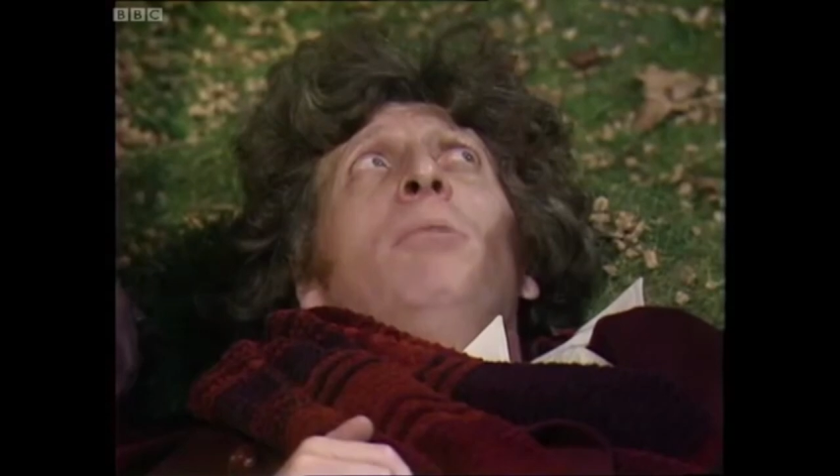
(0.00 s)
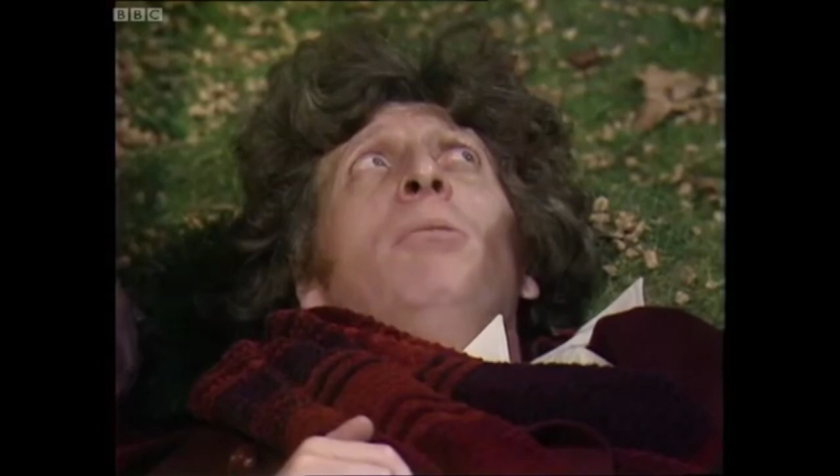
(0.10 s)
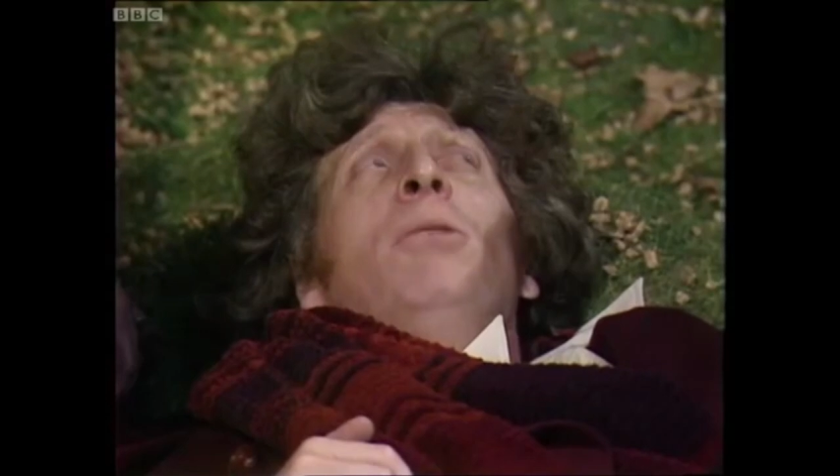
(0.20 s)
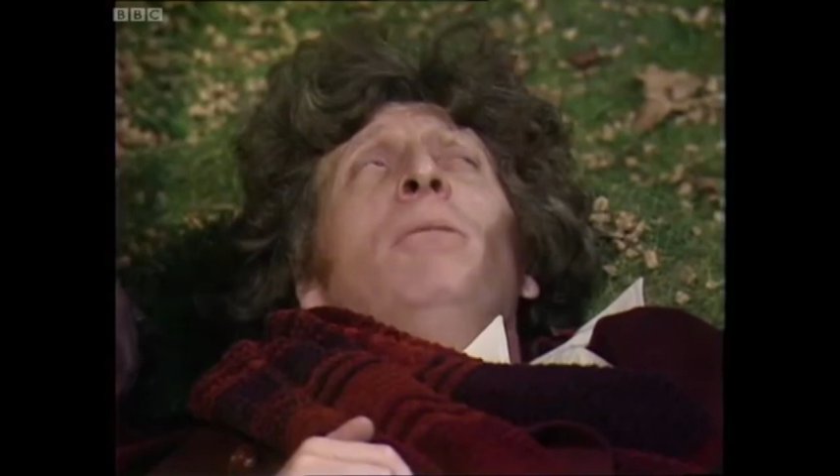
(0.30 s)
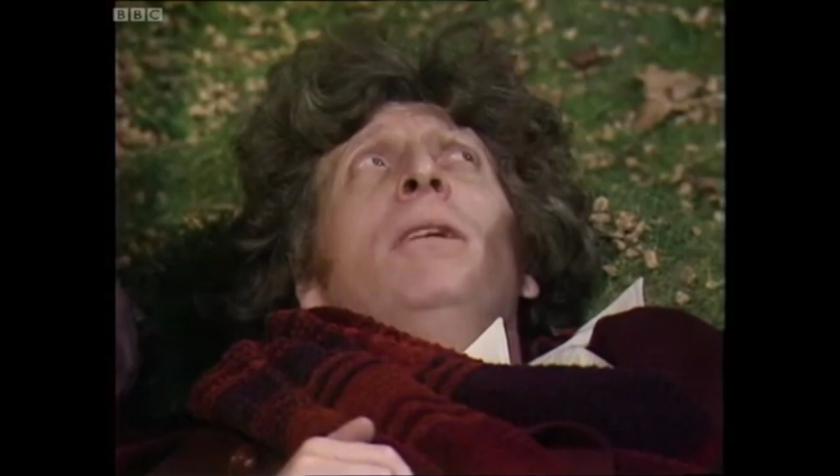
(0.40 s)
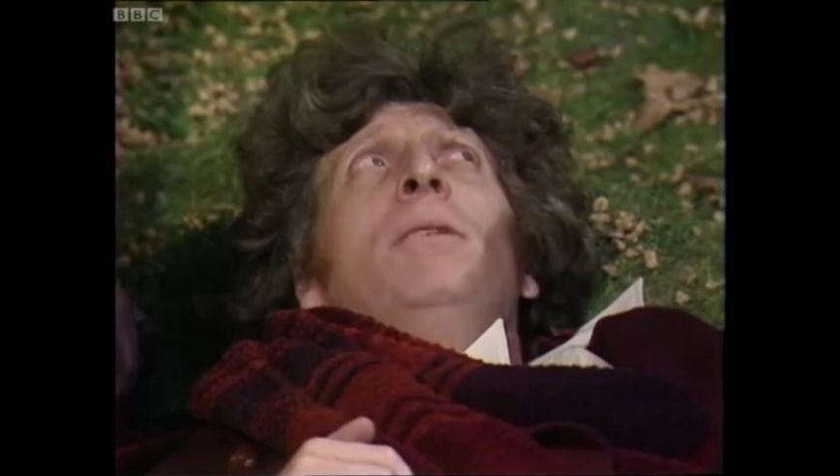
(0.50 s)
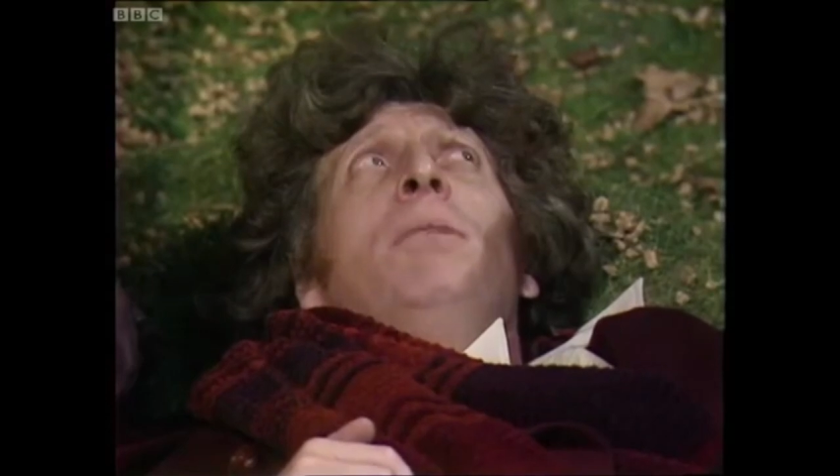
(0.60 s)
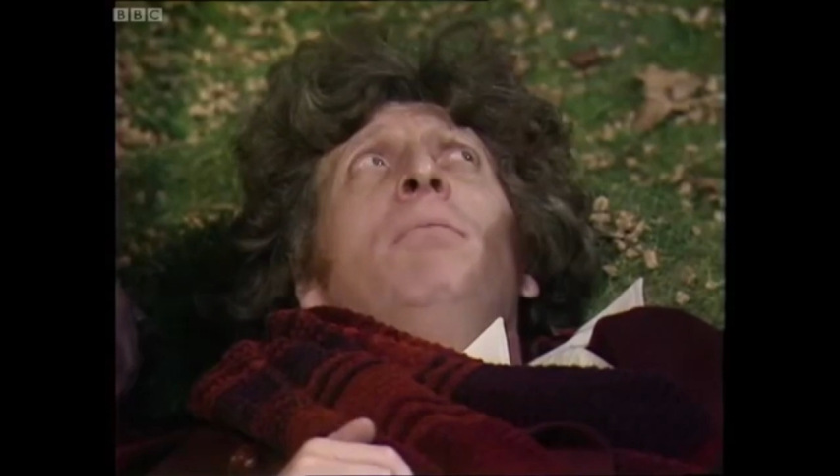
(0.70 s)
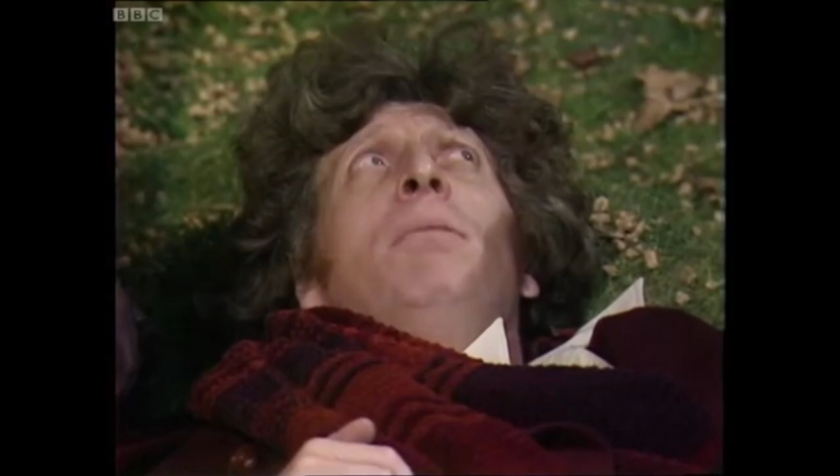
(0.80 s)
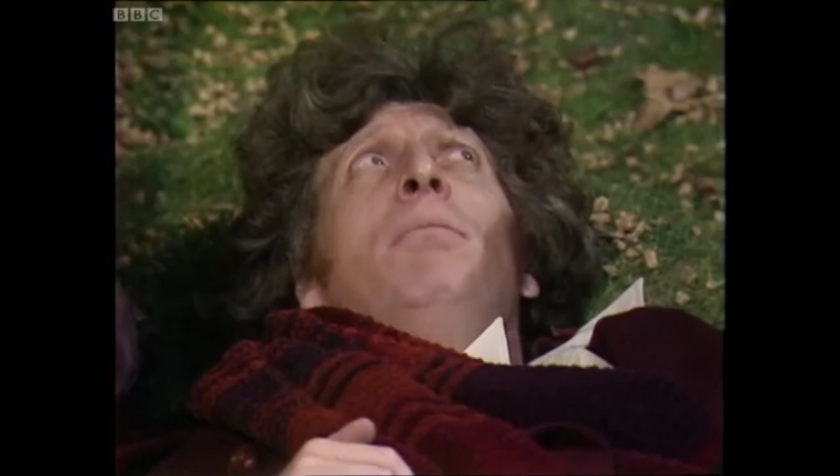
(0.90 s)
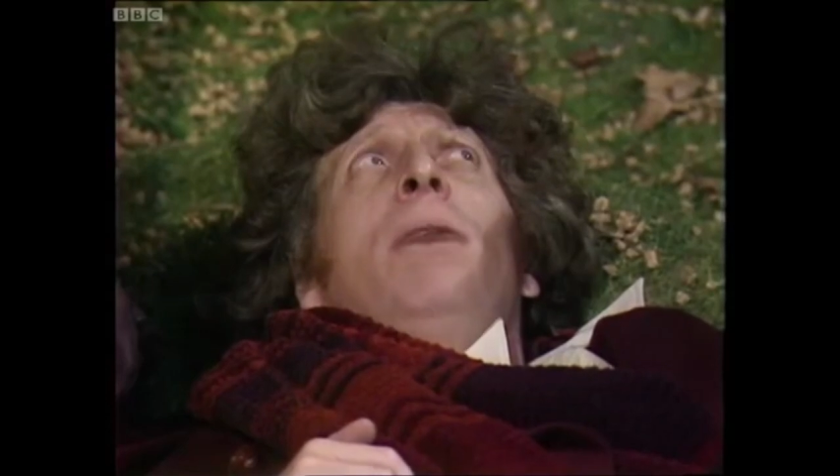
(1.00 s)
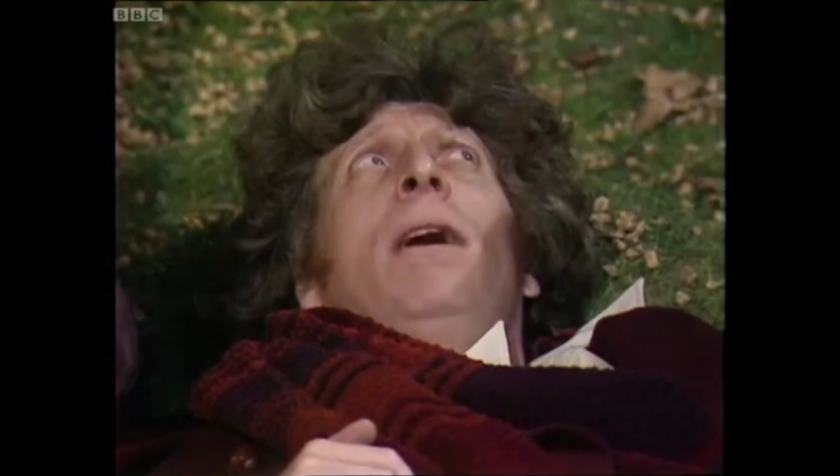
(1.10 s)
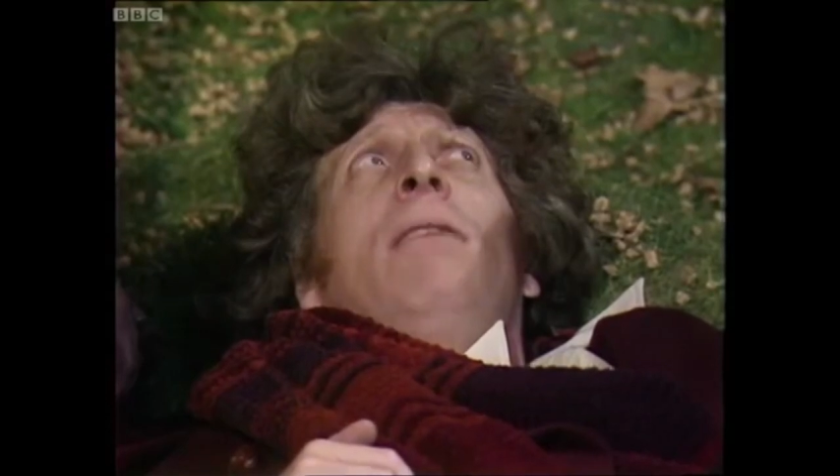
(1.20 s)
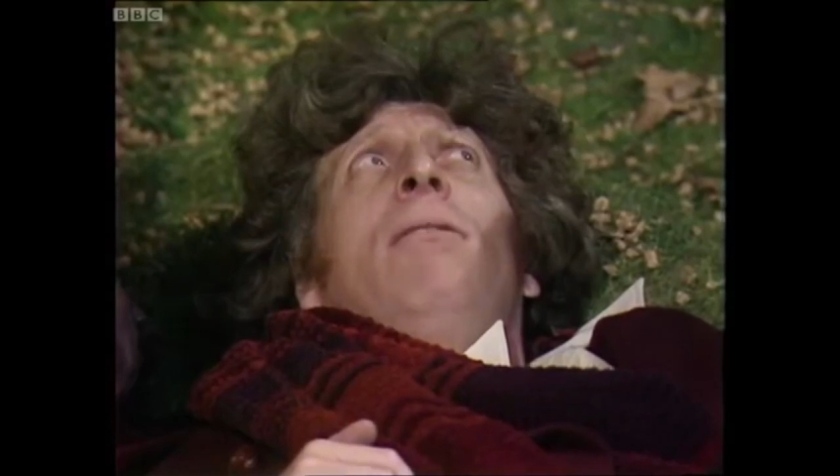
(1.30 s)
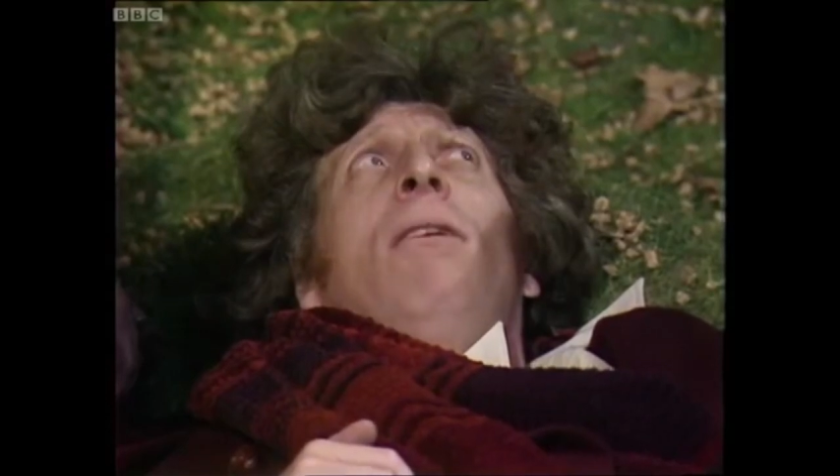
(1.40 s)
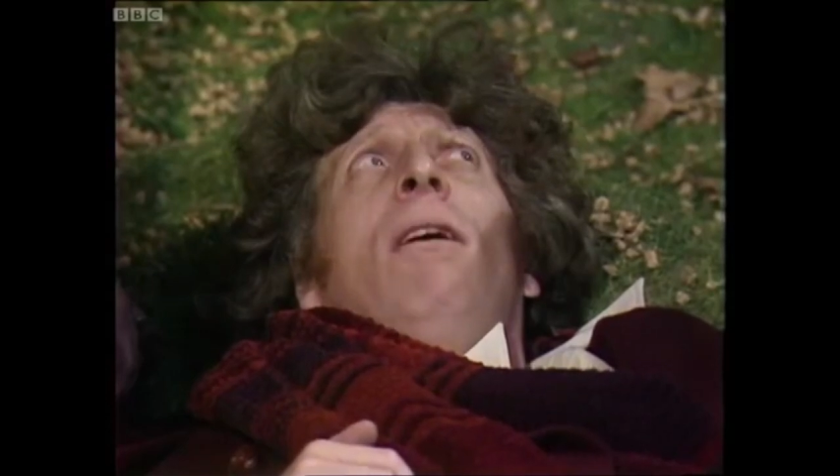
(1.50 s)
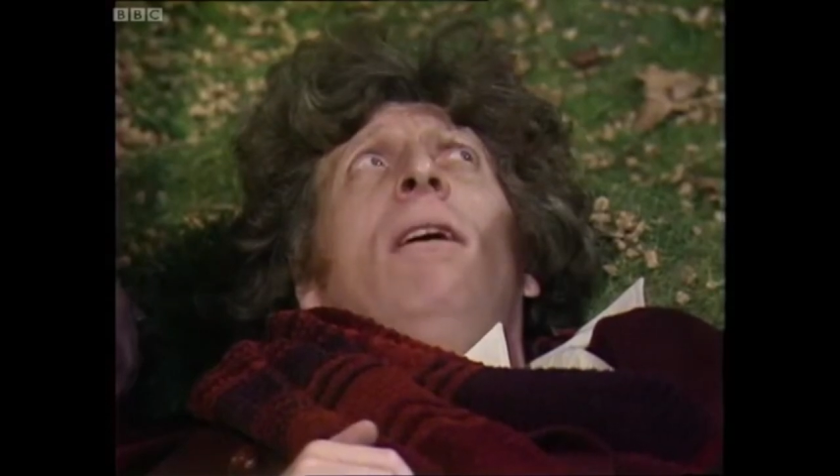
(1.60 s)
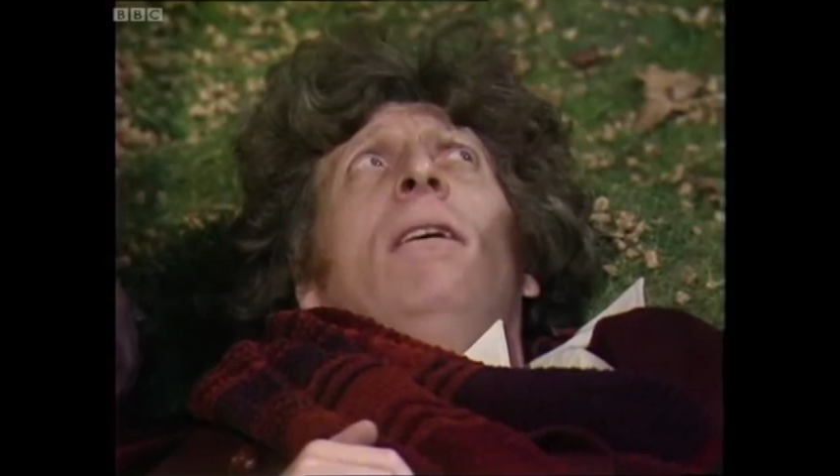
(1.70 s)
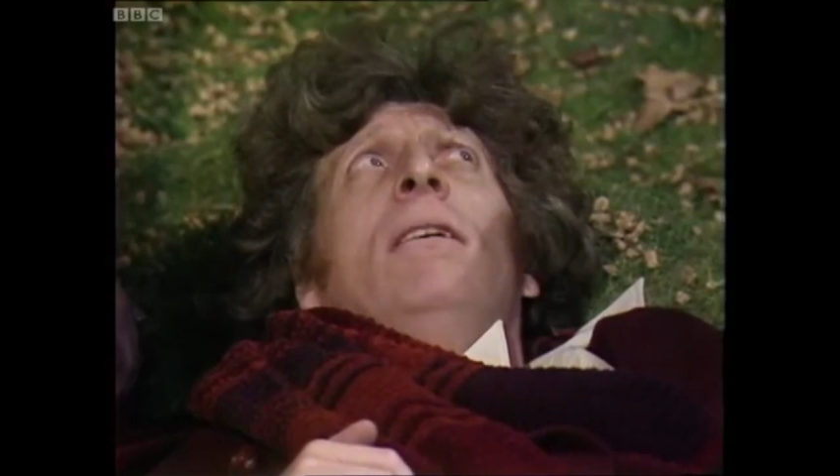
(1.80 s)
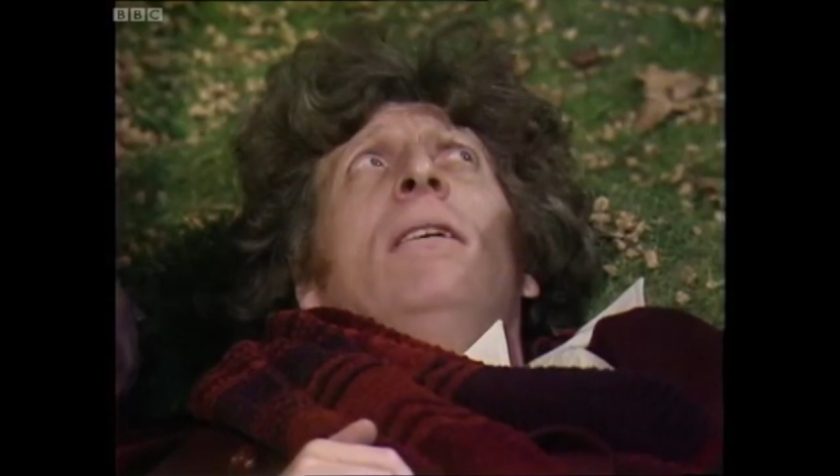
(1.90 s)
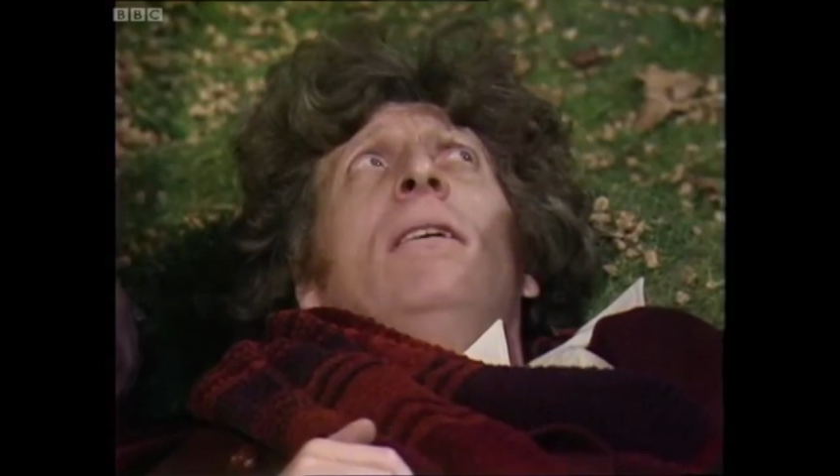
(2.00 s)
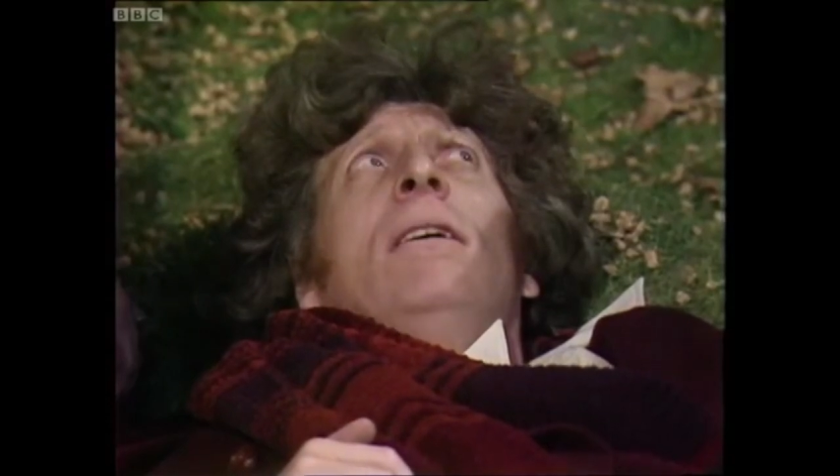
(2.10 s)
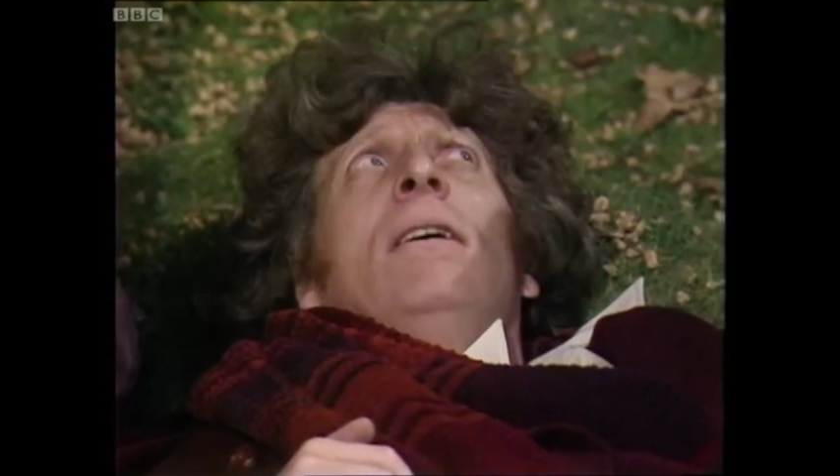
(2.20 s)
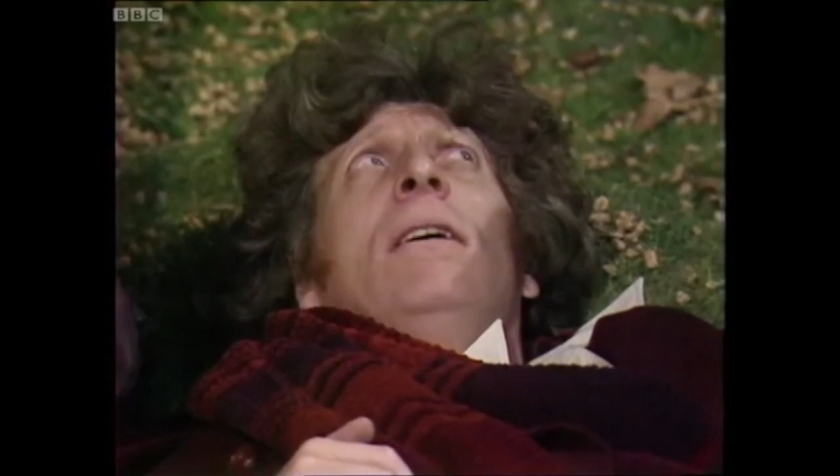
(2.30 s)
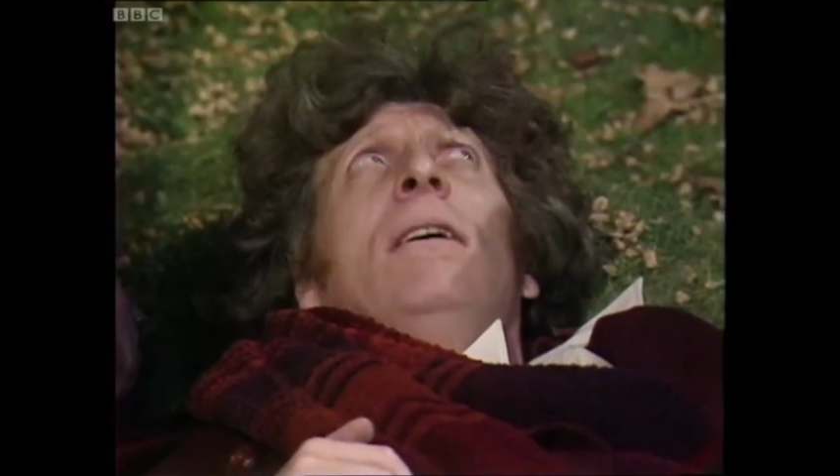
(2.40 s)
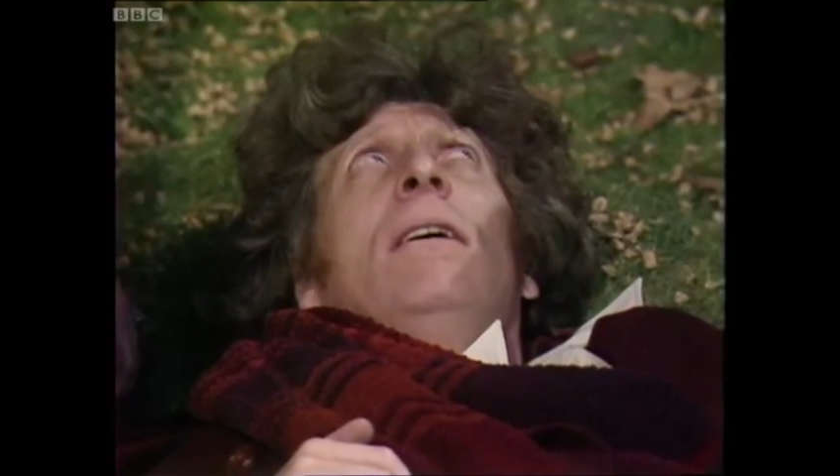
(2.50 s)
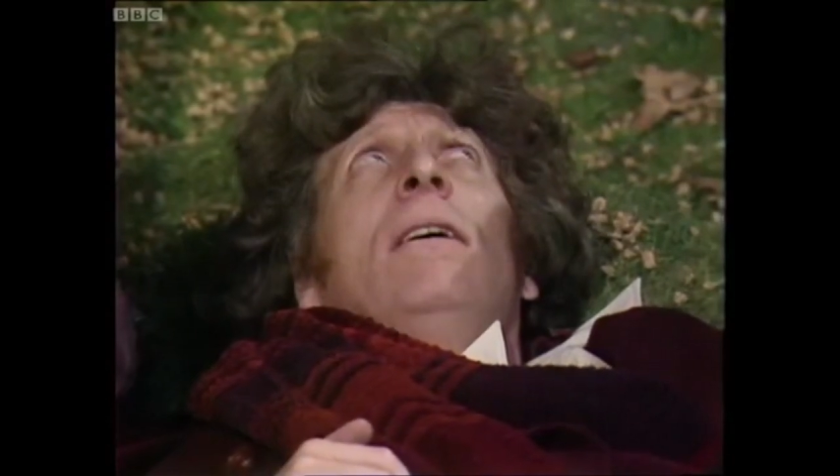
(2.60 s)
scenes that wouldn't be seen again for decades.